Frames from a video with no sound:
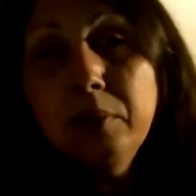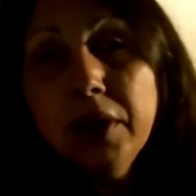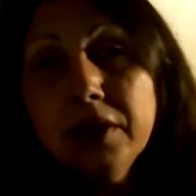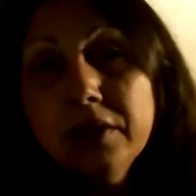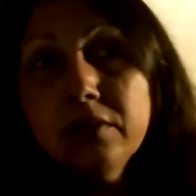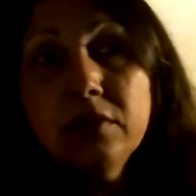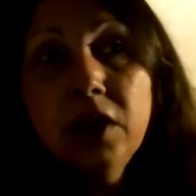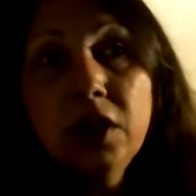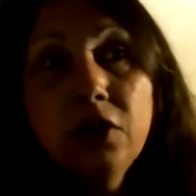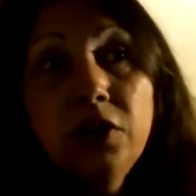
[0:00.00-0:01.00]
But
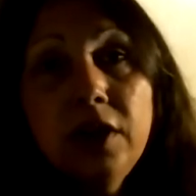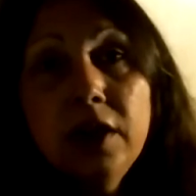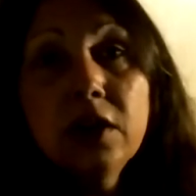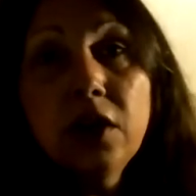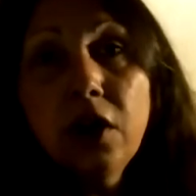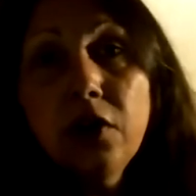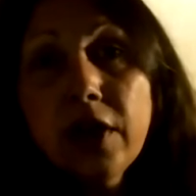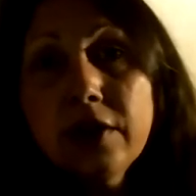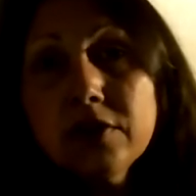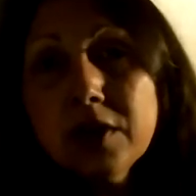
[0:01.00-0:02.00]
you need to know
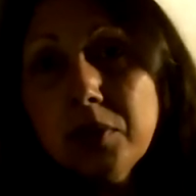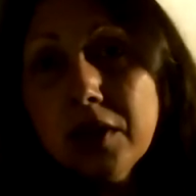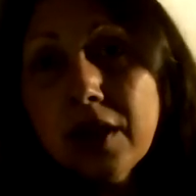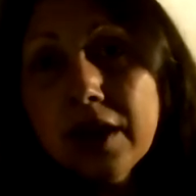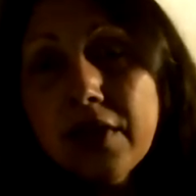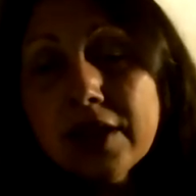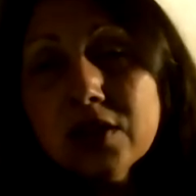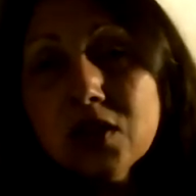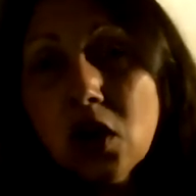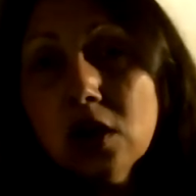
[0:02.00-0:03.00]
that if something like that
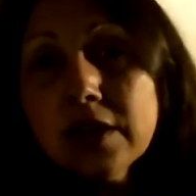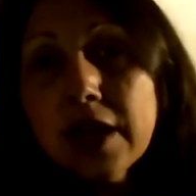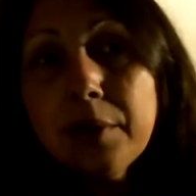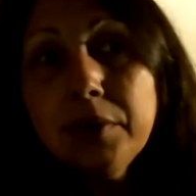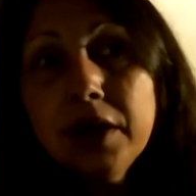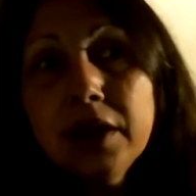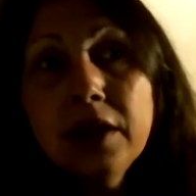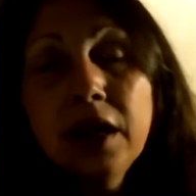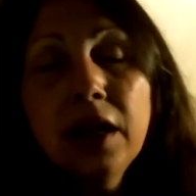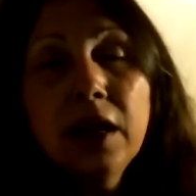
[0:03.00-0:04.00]
starts happening,